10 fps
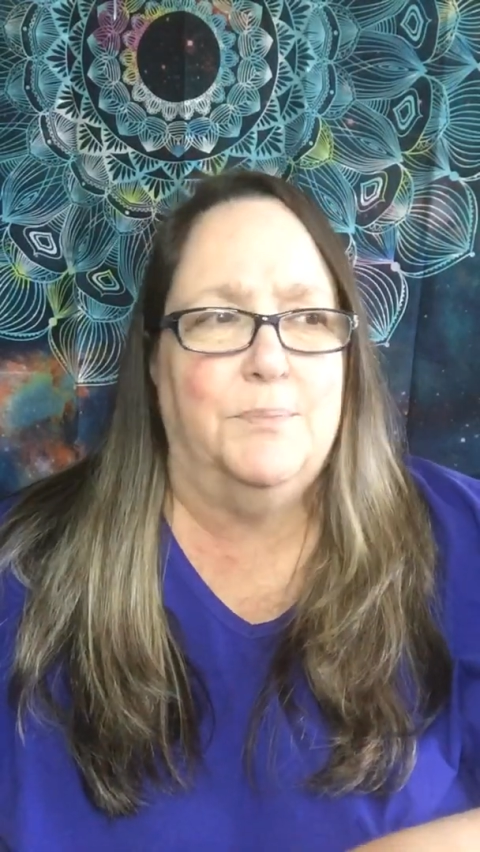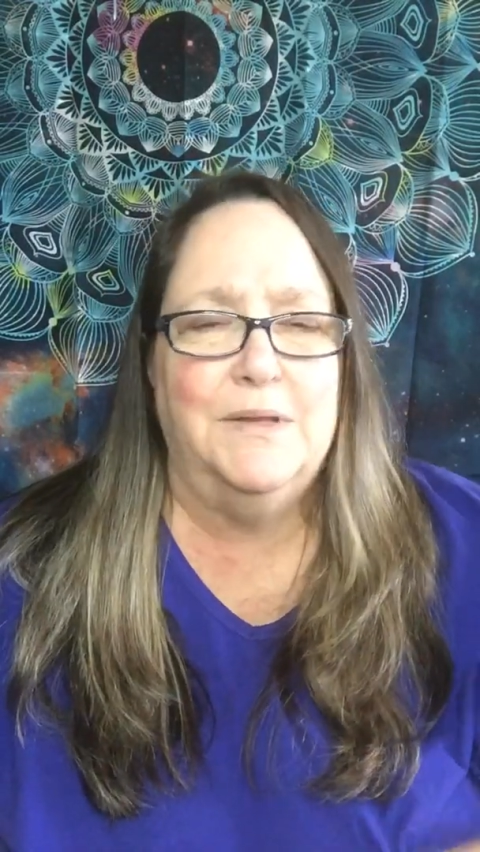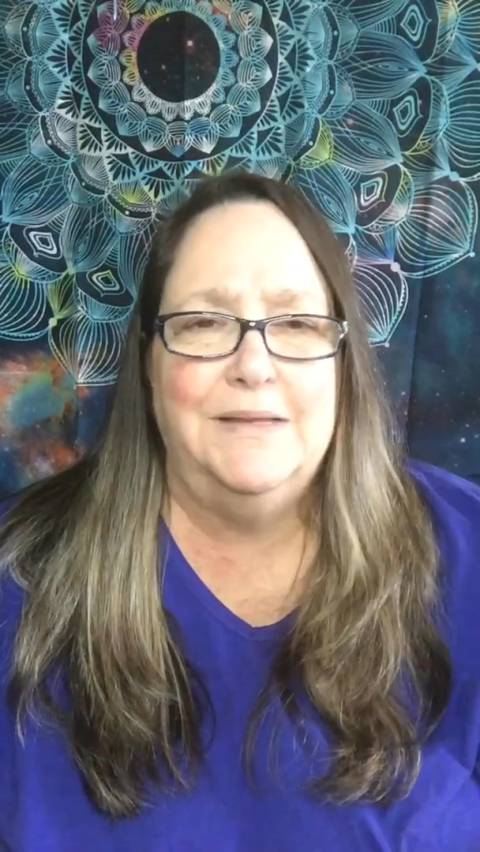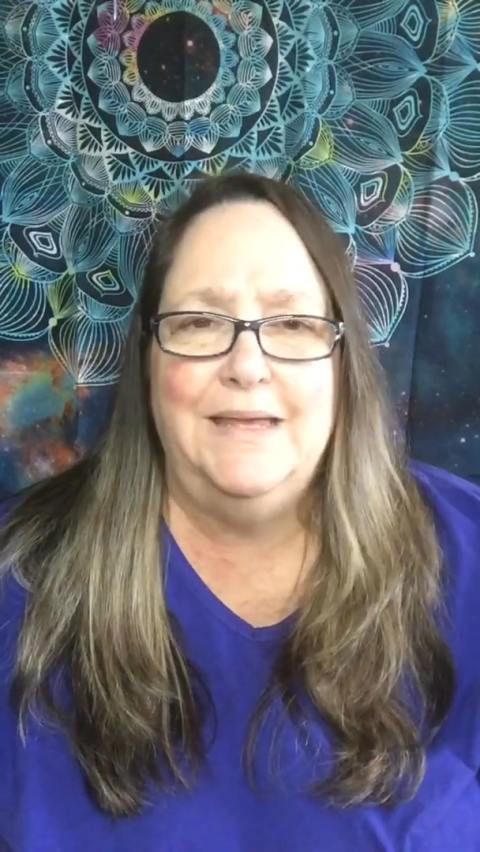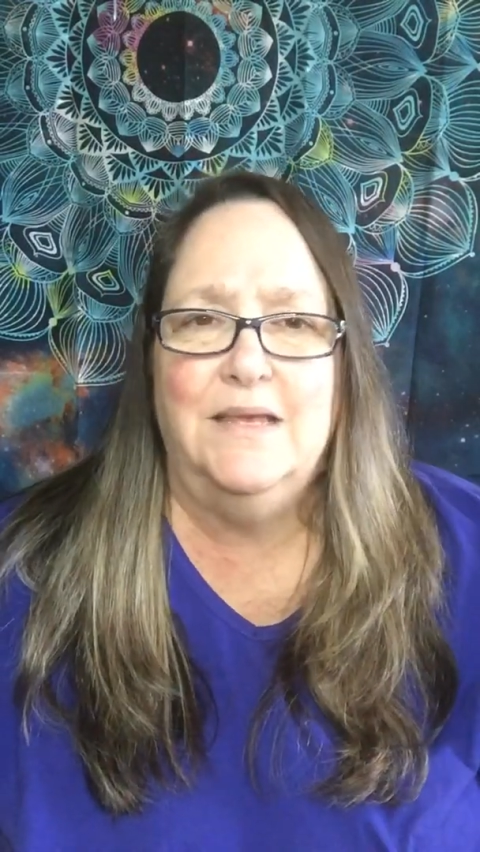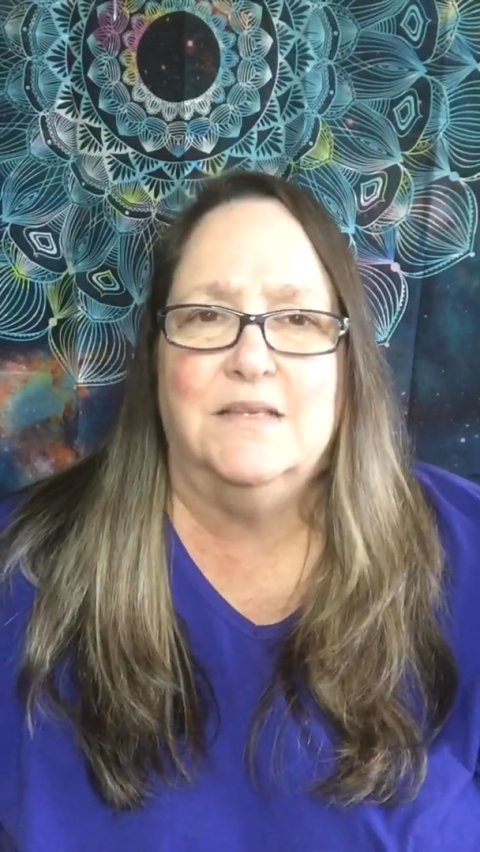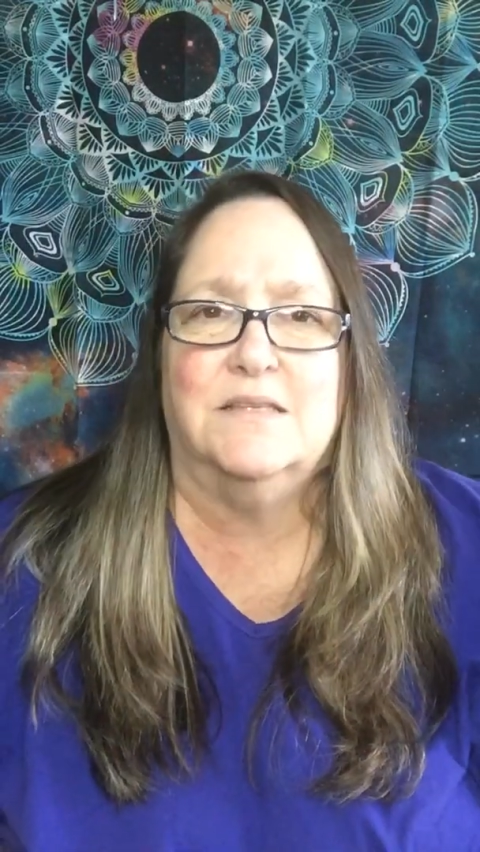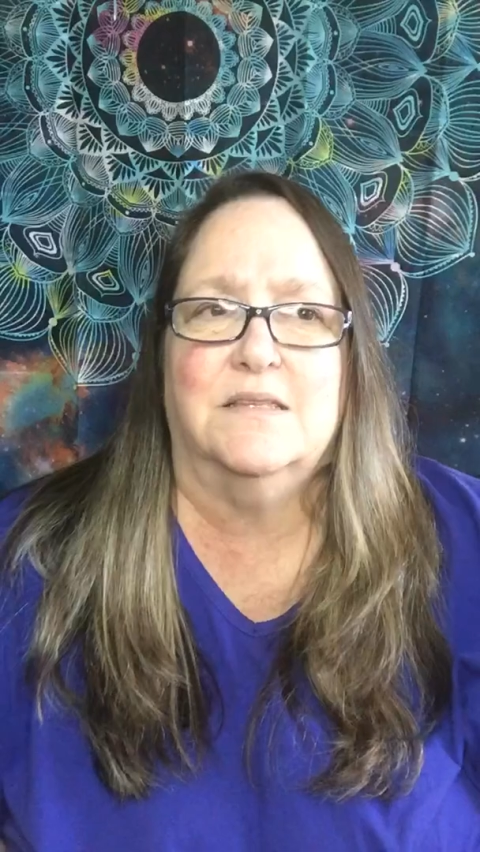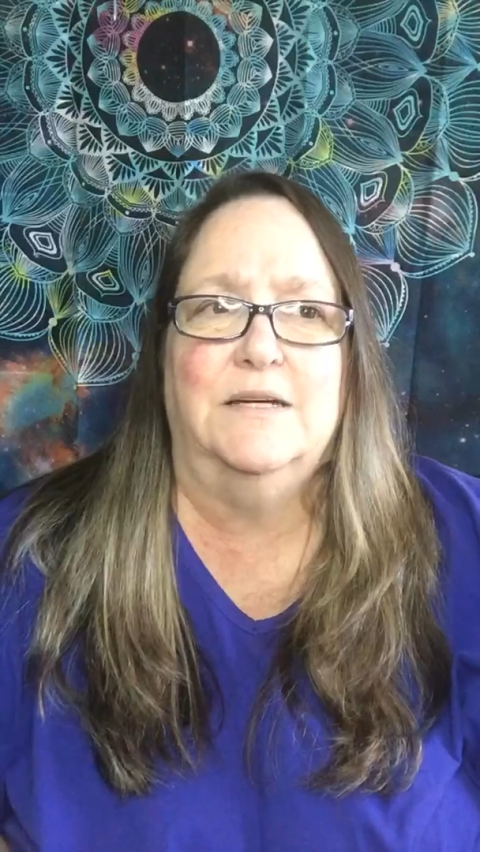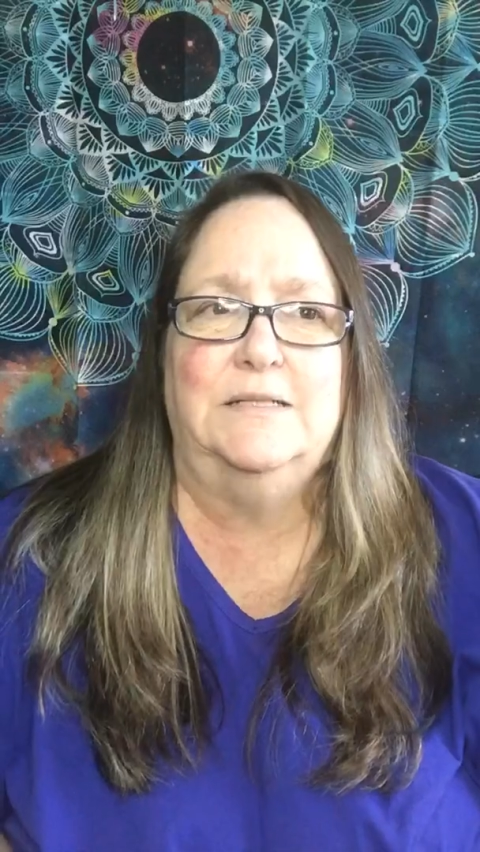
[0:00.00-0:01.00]

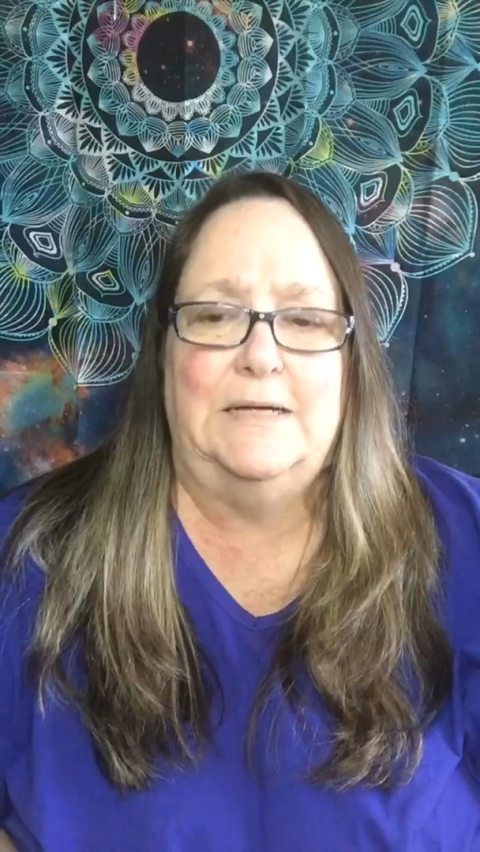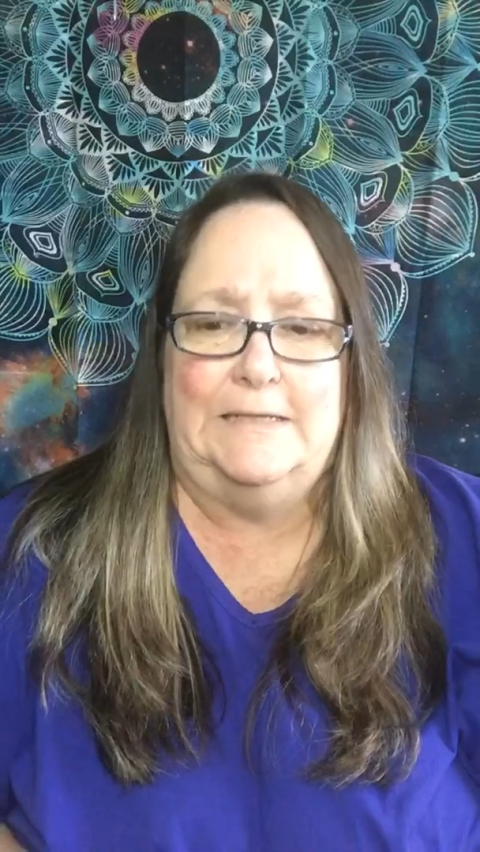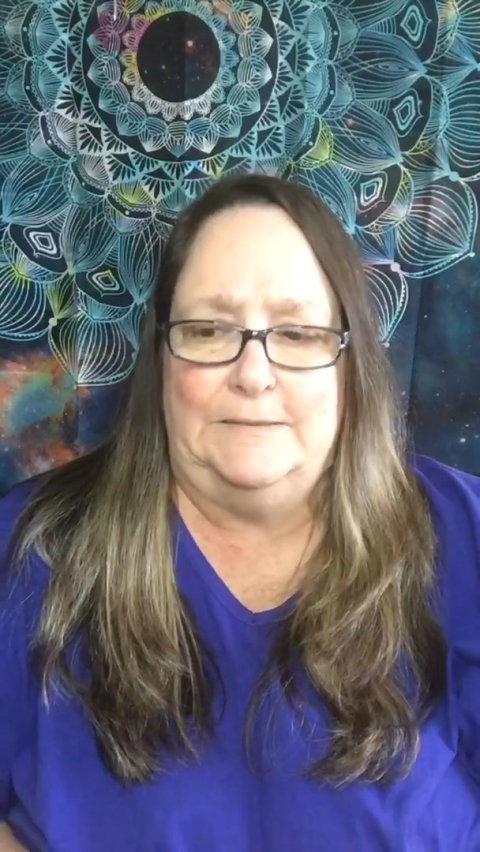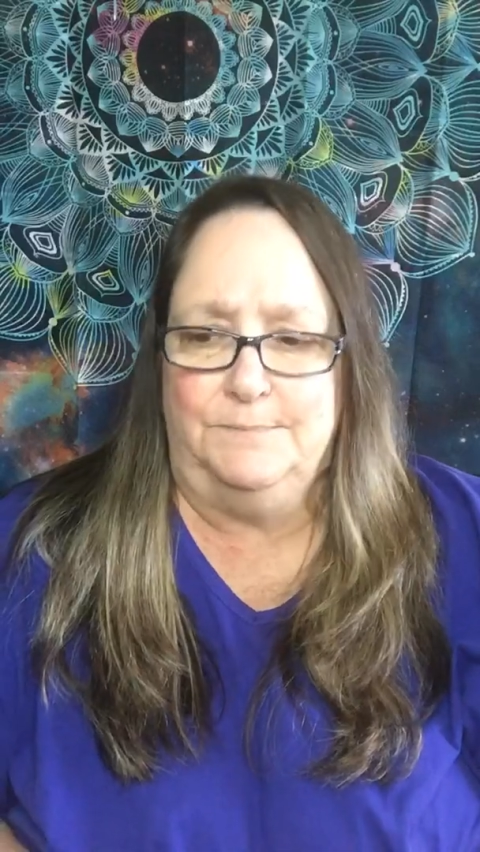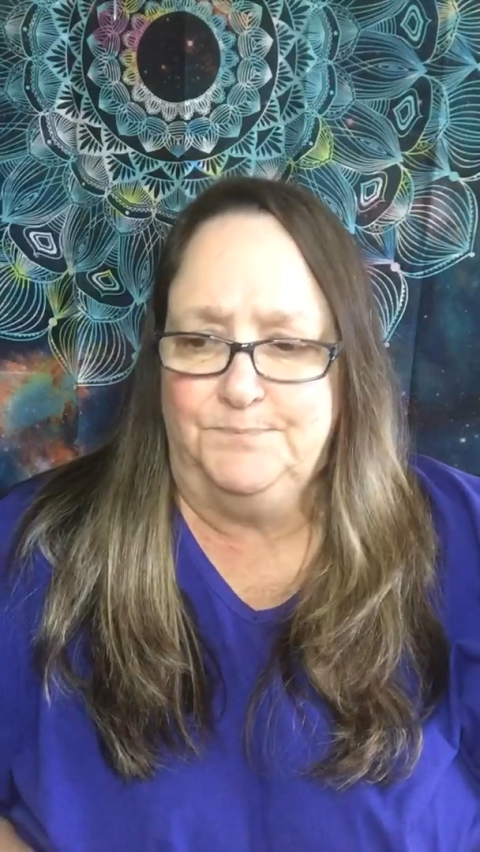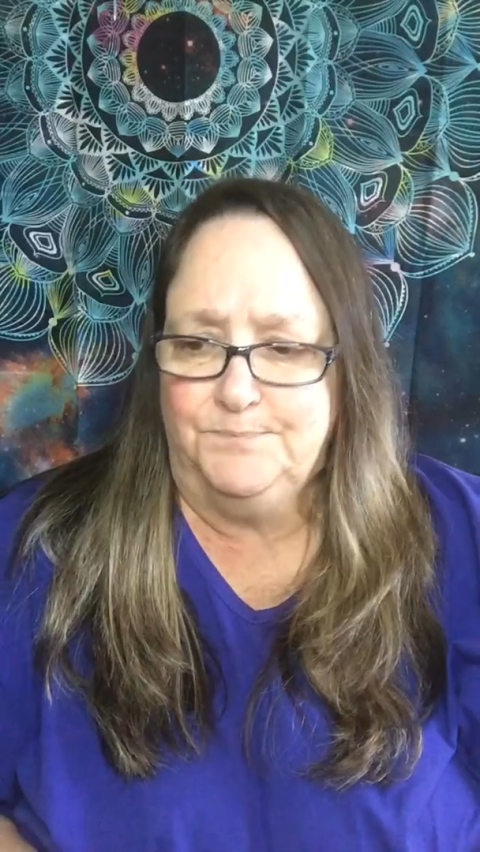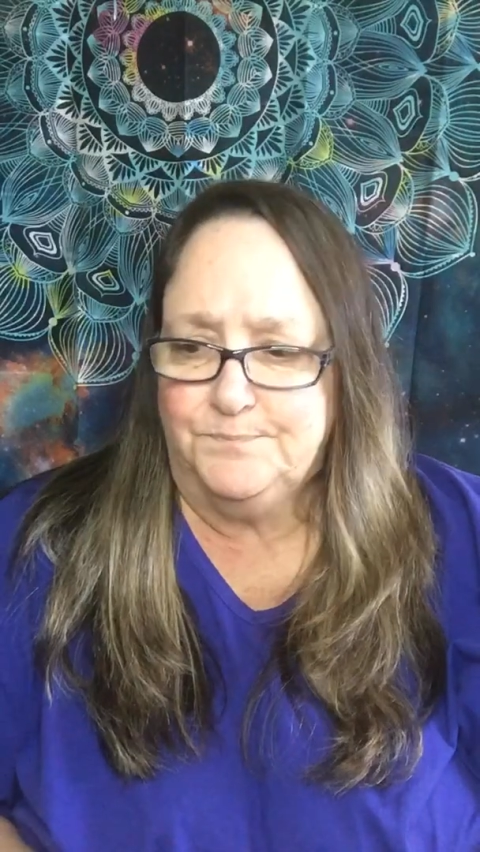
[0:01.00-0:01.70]
police, the